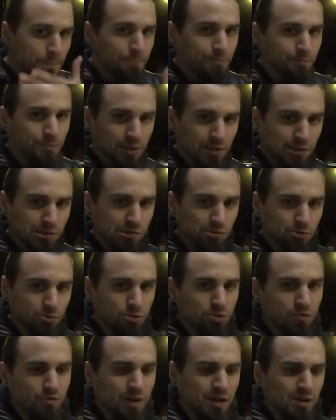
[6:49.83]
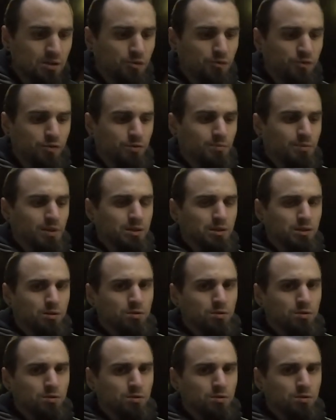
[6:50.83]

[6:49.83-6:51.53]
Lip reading: that's a good value for money.